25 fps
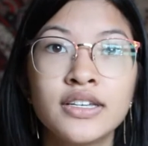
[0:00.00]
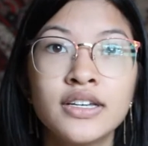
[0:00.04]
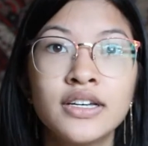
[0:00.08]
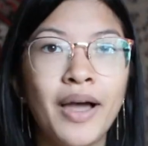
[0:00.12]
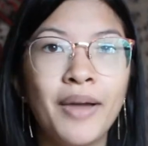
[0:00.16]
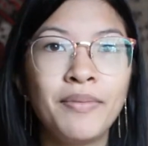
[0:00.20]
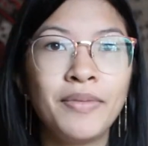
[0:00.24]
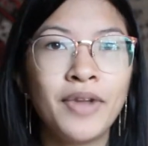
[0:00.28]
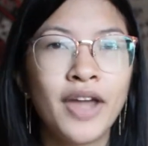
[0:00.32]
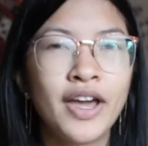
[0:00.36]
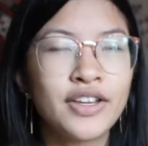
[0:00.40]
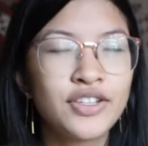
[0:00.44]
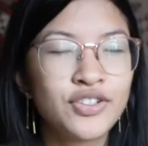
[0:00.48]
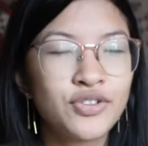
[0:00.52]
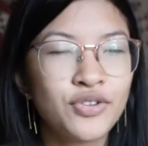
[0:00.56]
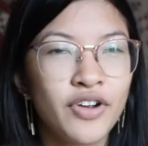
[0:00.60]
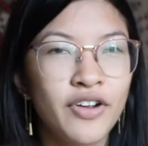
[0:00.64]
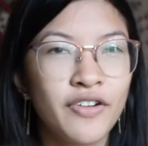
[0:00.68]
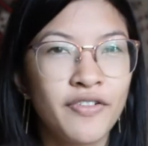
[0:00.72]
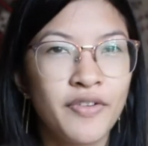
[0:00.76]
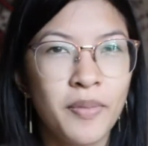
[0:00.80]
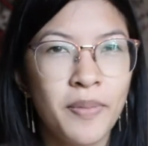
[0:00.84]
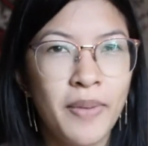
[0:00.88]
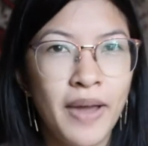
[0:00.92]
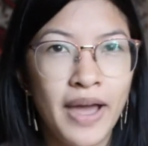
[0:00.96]
I'm not sure
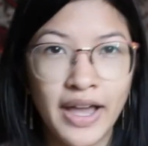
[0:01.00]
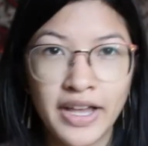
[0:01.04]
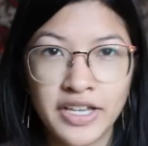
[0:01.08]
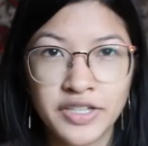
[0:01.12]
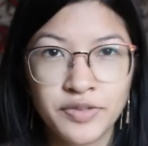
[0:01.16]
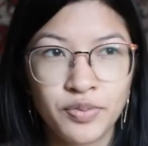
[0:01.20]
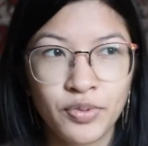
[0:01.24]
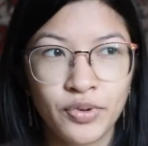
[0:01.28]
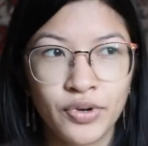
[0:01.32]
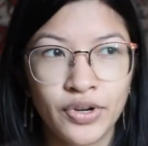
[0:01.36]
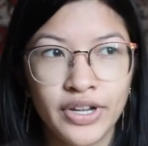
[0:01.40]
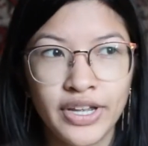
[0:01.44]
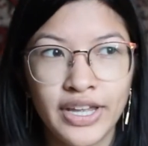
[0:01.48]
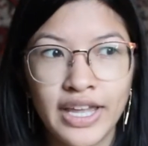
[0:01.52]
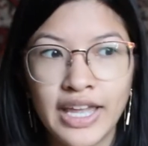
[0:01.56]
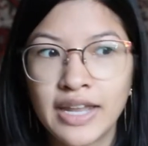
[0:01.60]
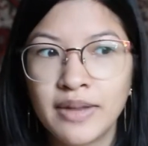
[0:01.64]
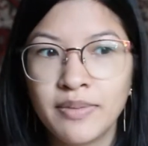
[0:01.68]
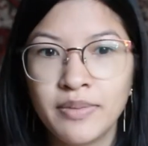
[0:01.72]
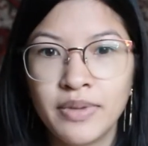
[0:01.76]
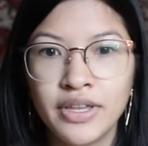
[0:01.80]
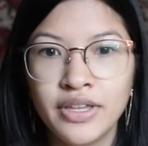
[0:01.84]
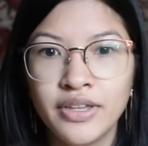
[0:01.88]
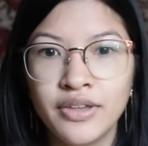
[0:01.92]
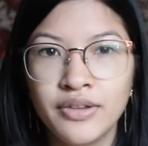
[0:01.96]
if a passport
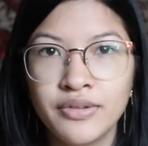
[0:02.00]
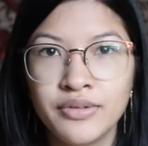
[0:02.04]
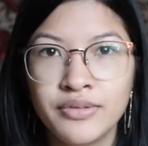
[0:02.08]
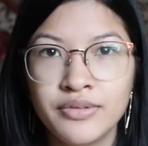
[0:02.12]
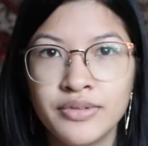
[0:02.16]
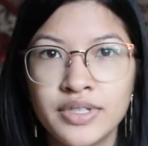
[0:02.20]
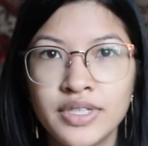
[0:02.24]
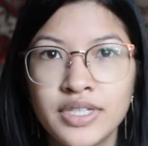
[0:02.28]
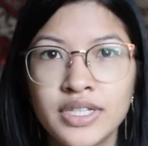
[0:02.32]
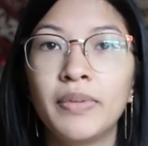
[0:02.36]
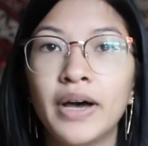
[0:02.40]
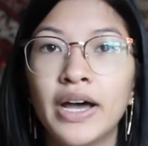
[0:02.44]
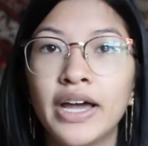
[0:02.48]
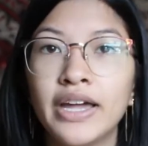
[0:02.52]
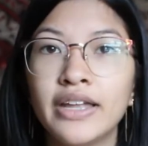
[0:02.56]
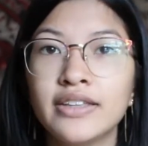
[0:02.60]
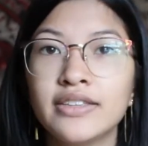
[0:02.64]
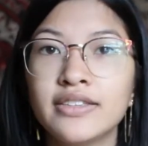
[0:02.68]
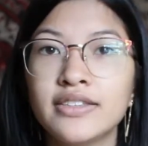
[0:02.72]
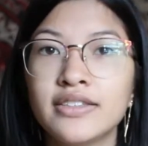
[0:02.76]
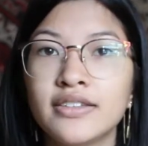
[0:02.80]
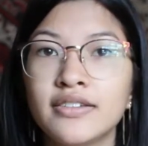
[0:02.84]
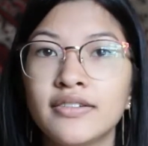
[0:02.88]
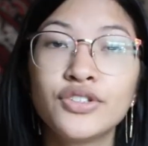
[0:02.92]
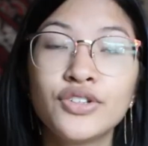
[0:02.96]
can be used,
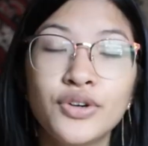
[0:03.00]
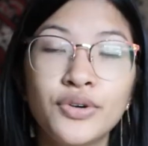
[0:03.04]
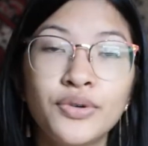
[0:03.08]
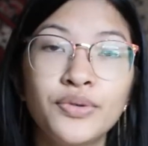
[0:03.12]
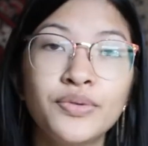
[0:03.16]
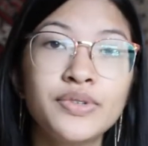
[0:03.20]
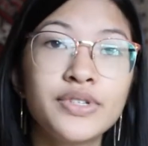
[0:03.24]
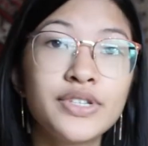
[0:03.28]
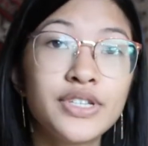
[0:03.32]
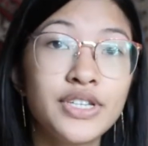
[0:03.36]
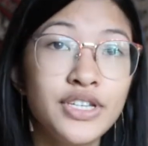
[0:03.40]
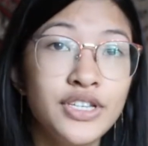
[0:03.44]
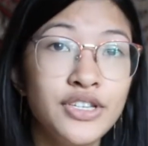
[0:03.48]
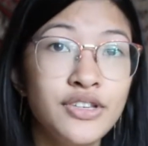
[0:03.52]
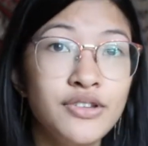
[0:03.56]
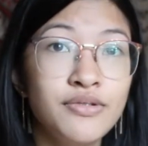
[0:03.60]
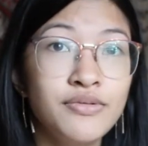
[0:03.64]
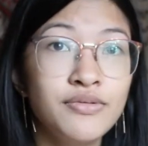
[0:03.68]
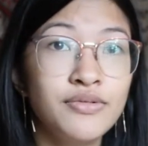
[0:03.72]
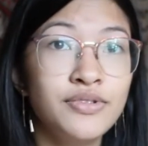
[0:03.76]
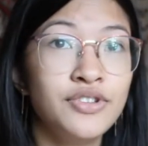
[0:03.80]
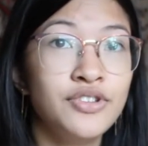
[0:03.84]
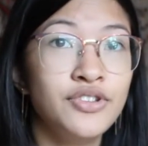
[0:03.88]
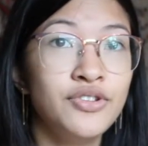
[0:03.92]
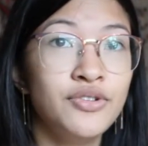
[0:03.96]
but don't
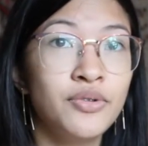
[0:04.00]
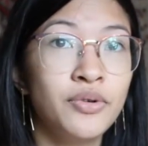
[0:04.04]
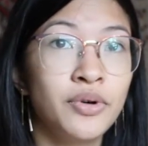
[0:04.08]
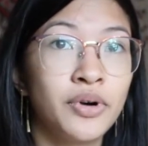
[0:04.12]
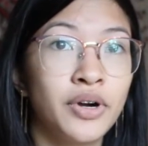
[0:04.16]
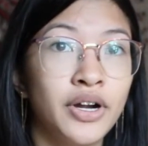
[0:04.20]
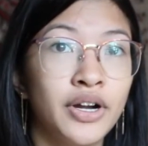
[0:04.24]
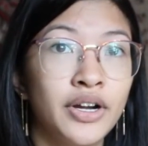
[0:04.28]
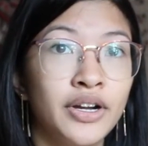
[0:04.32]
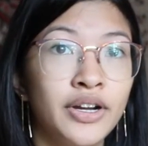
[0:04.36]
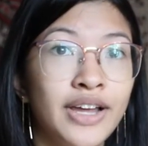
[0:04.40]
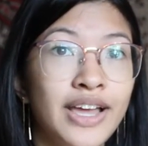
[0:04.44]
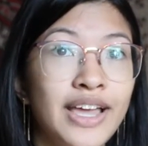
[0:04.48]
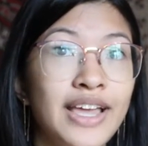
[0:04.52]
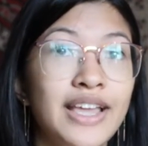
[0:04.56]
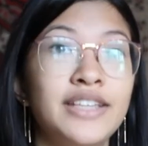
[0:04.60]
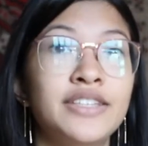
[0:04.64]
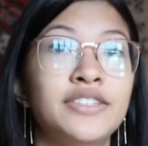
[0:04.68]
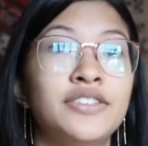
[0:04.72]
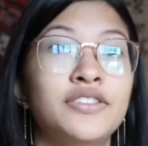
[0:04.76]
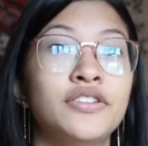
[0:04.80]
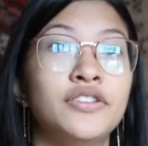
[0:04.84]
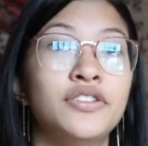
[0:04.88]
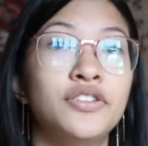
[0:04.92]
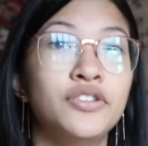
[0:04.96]
use your
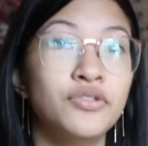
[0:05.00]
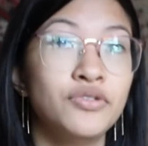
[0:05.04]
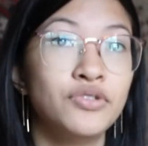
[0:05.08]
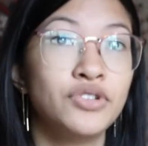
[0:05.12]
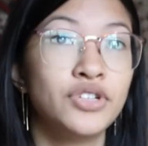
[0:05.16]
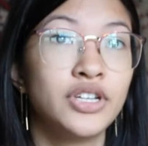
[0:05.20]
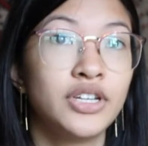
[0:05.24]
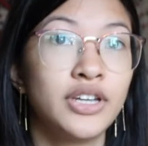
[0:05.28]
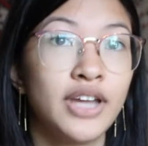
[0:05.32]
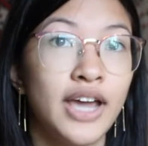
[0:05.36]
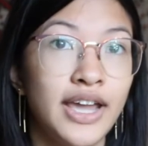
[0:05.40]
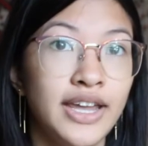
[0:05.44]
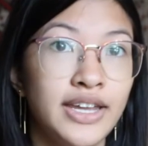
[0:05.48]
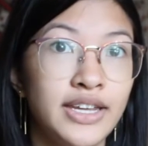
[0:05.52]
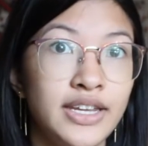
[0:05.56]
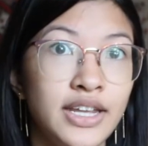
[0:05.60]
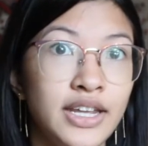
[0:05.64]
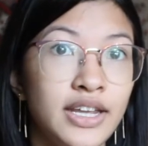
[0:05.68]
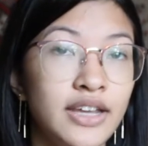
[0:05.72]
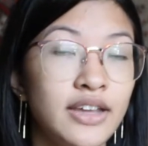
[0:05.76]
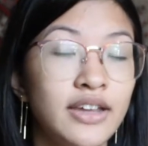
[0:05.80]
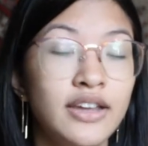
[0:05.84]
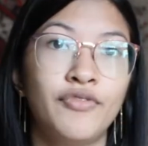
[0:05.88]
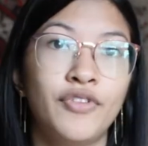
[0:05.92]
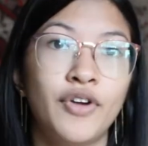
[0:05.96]
institution
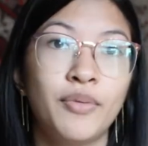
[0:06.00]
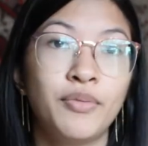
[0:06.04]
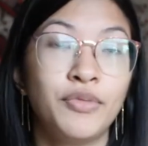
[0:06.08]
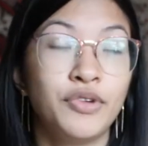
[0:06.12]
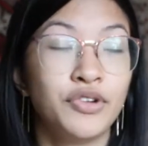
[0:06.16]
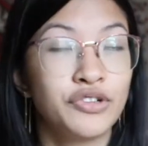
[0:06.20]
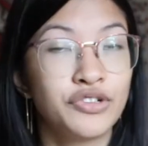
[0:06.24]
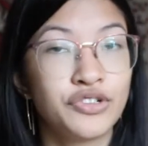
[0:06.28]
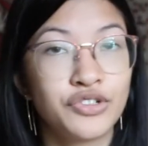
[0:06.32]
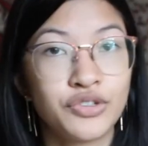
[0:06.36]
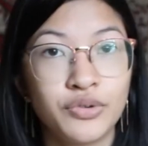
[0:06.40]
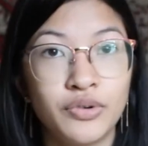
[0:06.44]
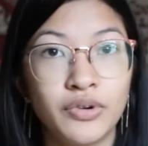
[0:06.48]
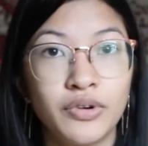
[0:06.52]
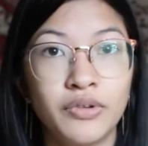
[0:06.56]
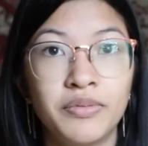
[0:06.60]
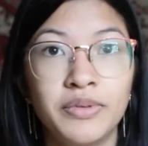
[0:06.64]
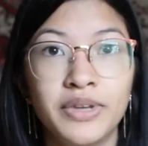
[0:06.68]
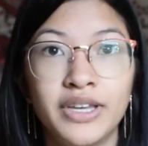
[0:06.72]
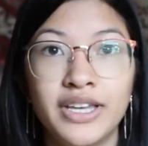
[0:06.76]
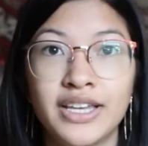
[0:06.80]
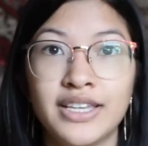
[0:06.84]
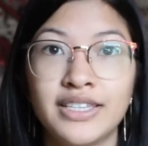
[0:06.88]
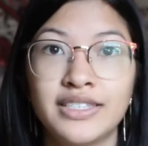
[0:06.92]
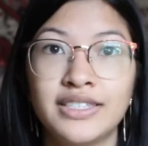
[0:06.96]
ID from your school
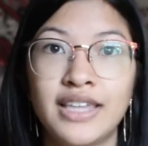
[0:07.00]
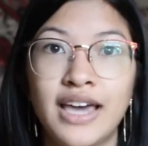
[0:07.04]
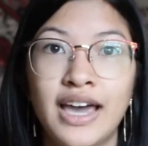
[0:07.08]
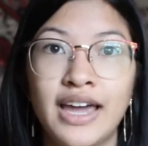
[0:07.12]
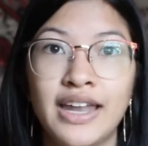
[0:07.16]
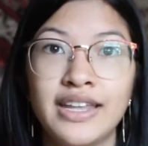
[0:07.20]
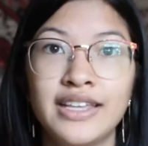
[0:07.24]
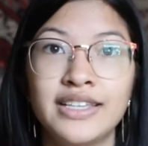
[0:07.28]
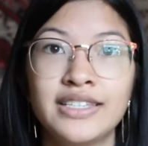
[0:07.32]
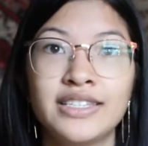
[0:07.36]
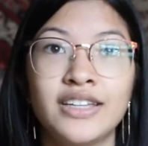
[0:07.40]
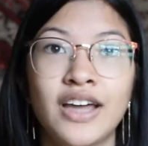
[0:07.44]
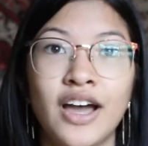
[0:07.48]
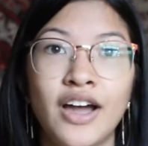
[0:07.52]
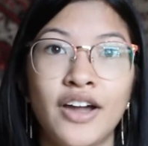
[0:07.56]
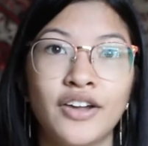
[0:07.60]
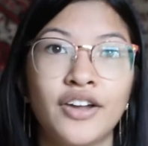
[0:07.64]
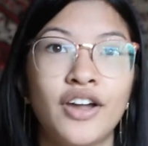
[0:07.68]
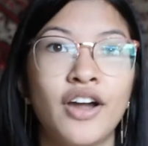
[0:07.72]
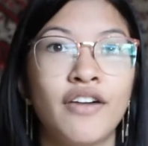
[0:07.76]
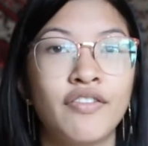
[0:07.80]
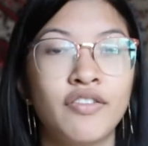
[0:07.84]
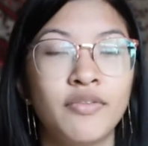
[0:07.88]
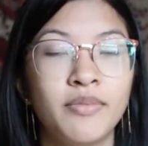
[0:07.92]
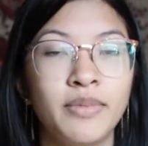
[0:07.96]
because that is not
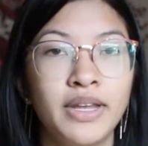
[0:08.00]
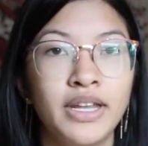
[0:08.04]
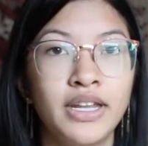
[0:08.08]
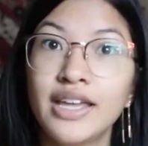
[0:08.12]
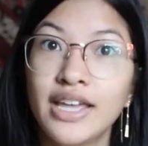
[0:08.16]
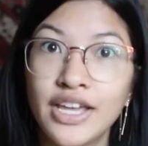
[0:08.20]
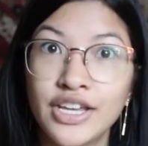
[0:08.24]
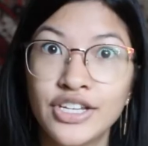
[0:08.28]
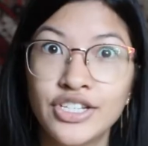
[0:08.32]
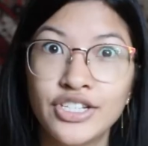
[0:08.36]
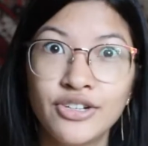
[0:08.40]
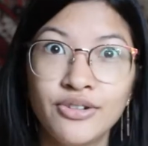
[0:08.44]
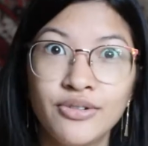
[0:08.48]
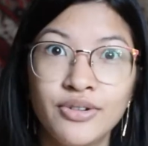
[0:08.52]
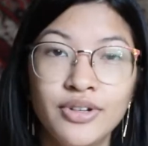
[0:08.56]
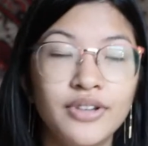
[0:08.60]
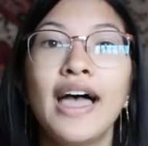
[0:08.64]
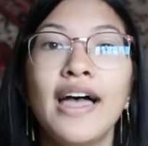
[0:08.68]
government issued.